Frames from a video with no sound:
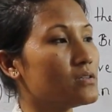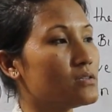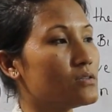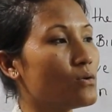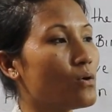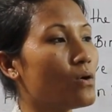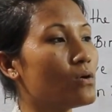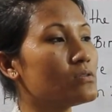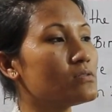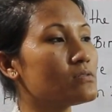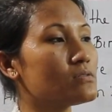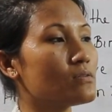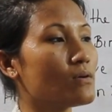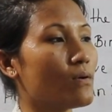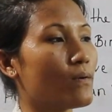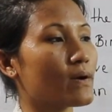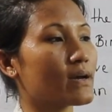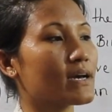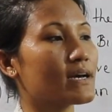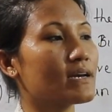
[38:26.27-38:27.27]
Don't
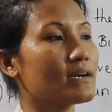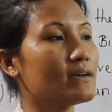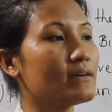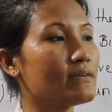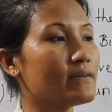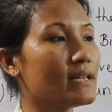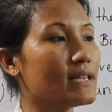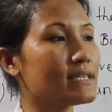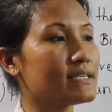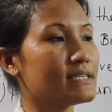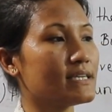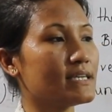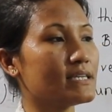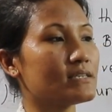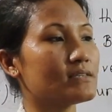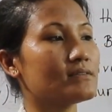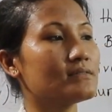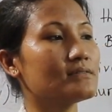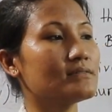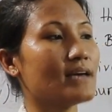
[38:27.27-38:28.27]
show
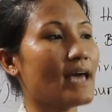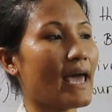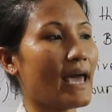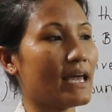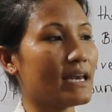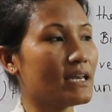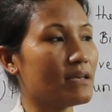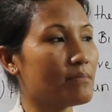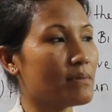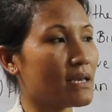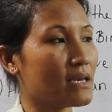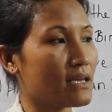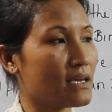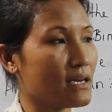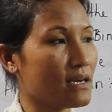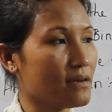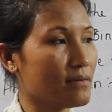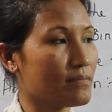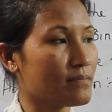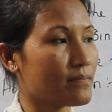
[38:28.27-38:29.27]
cruelty to
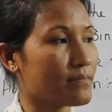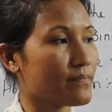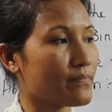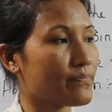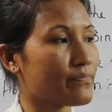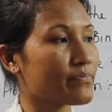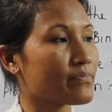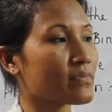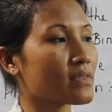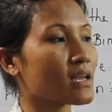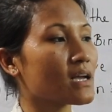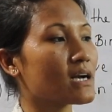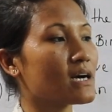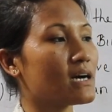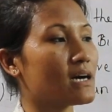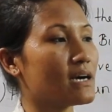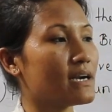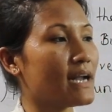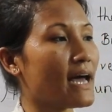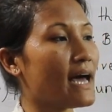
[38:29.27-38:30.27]
anybody.
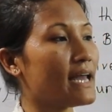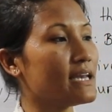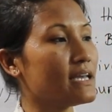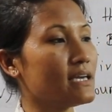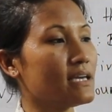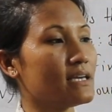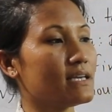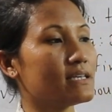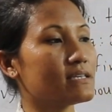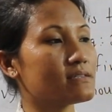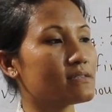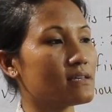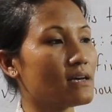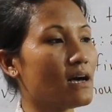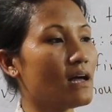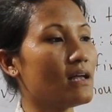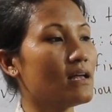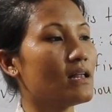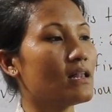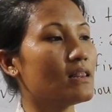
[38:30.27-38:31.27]
Karnali is
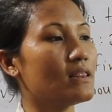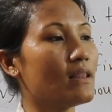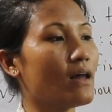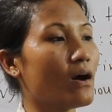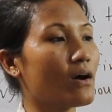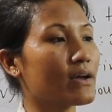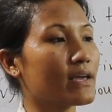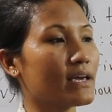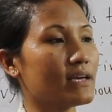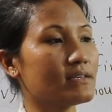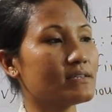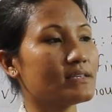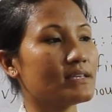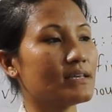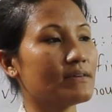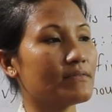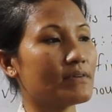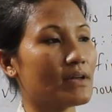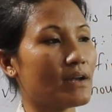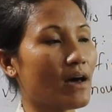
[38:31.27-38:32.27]
the longest
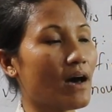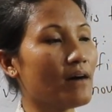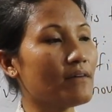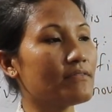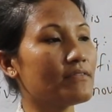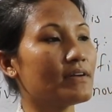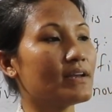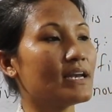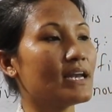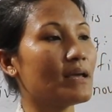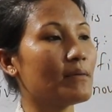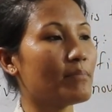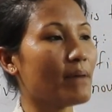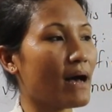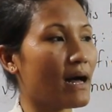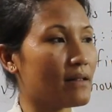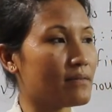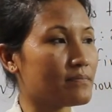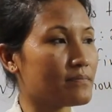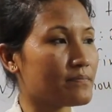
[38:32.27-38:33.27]
river of
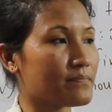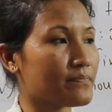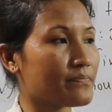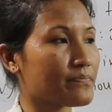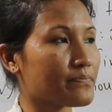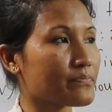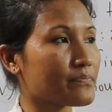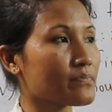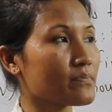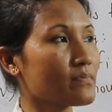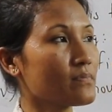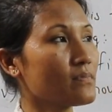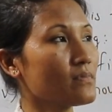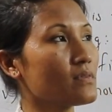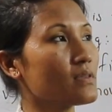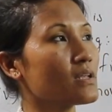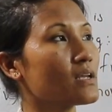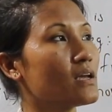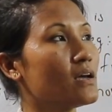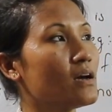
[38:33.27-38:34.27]
Nepal.
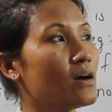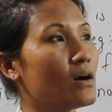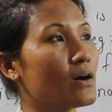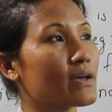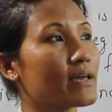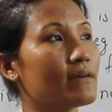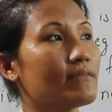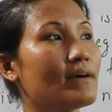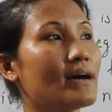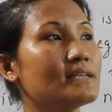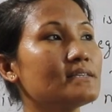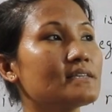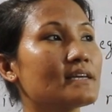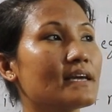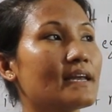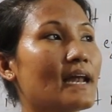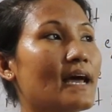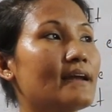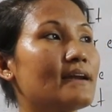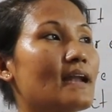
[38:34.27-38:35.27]
Okay, once
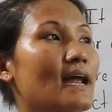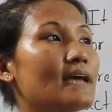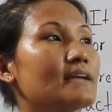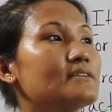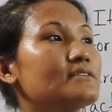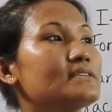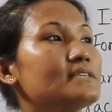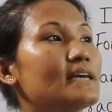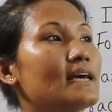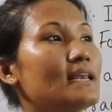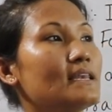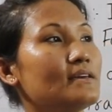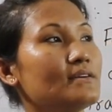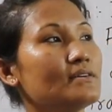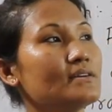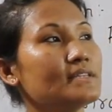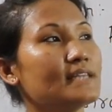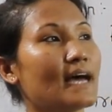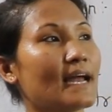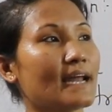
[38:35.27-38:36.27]
again I would like to tell
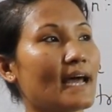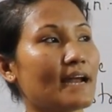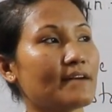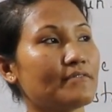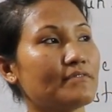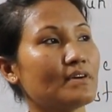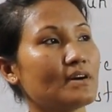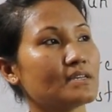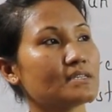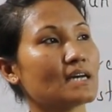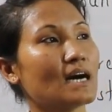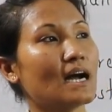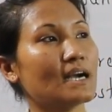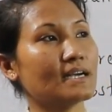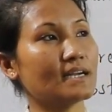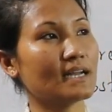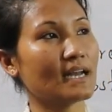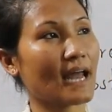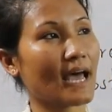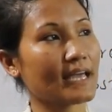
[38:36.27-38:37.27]
you that at first
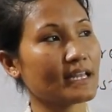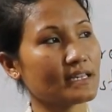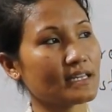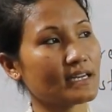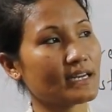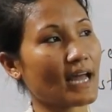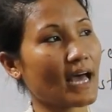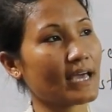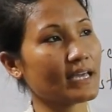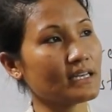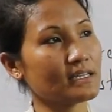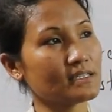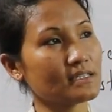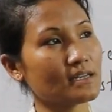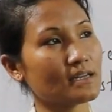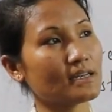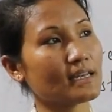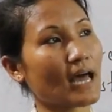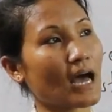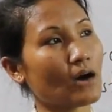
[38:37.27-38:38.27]
underline the
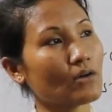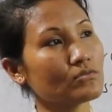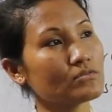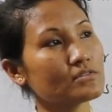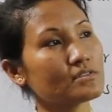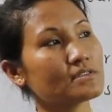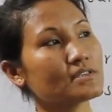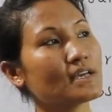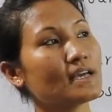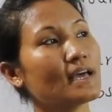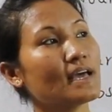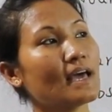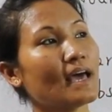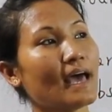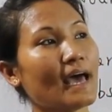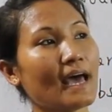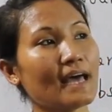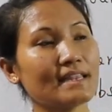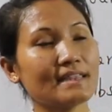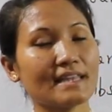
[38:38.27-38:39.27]
nouns
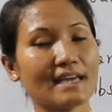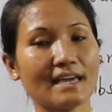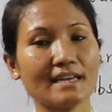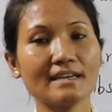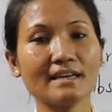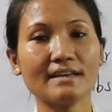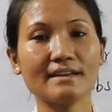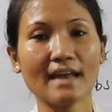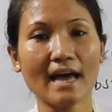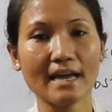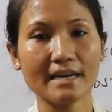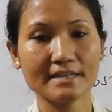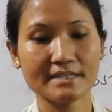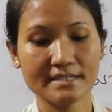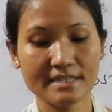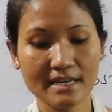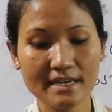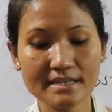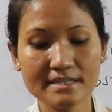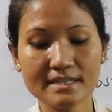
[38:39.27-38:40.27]
and then
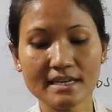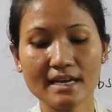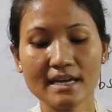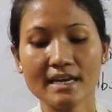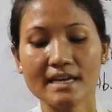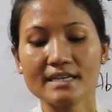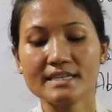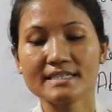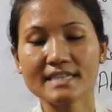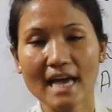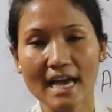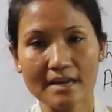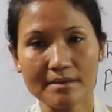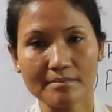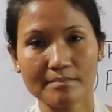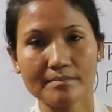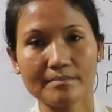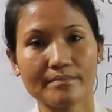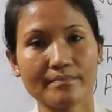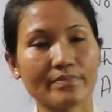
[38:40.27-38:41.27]
write it type.
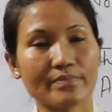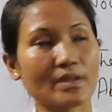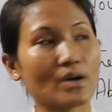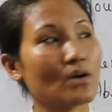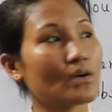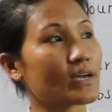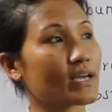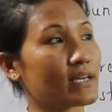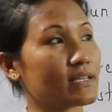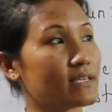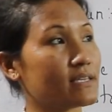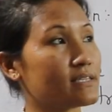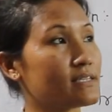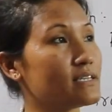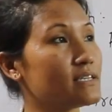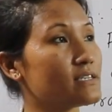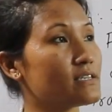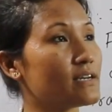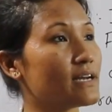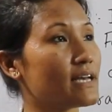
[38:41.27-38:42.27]
Okay, this
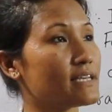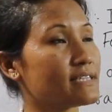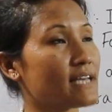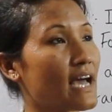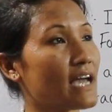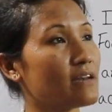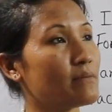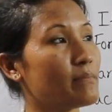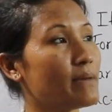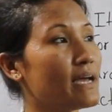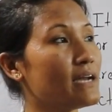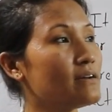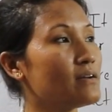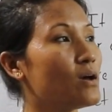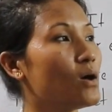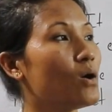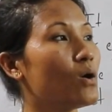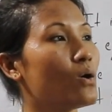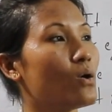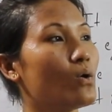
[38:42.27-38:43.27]
is your assignment.
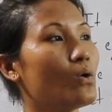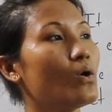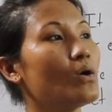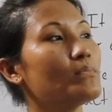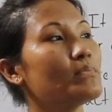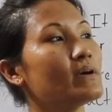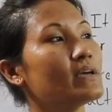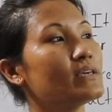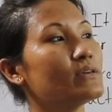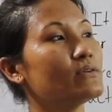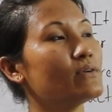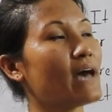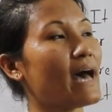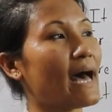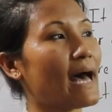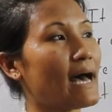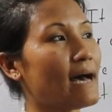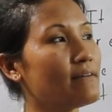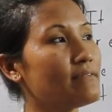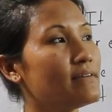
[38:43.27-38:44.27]
Hope you
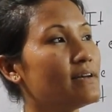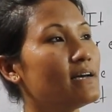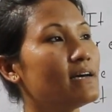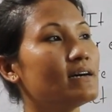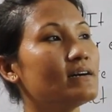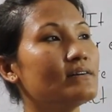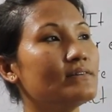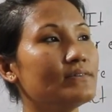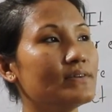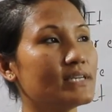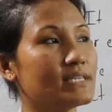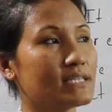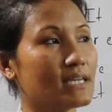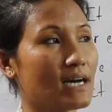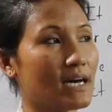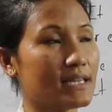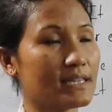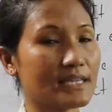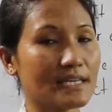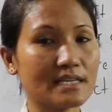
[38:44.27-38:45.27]
have
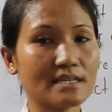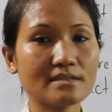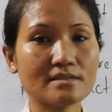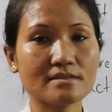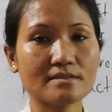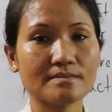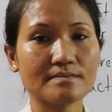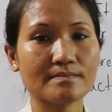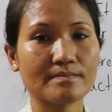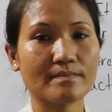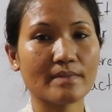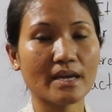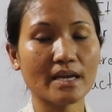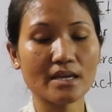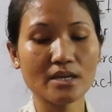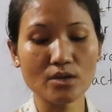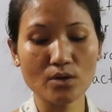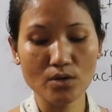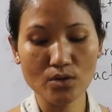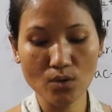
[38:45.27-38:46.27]
written this
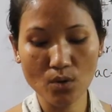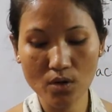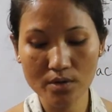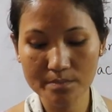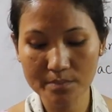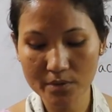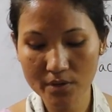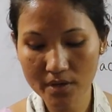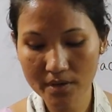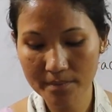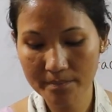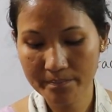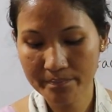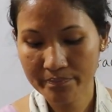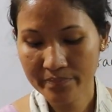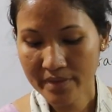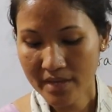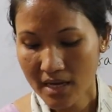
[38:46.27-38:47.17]
in your notebook.